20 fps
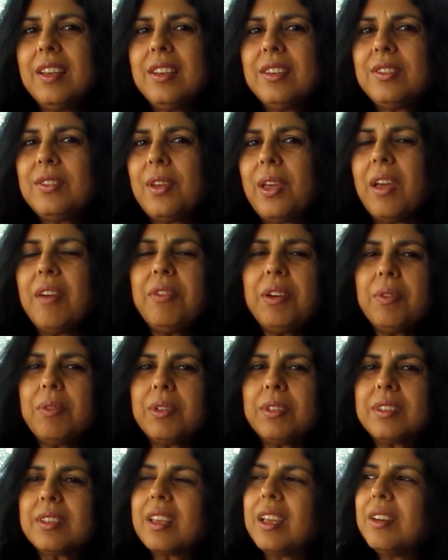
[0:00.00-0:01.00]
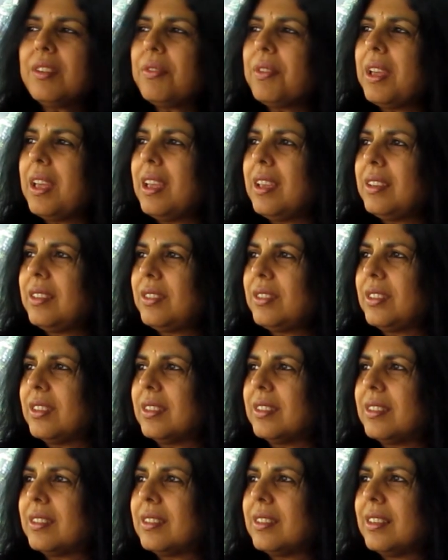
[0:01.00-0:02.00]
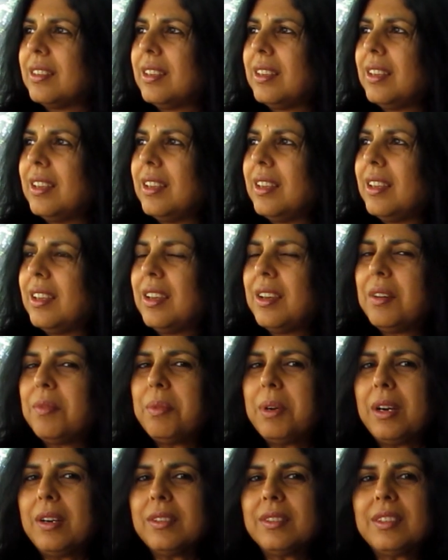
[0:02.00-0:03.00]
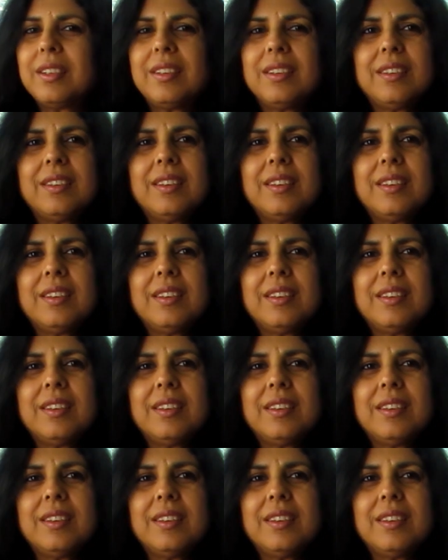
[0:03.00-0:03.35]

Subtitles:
So everyone's kind of anxious about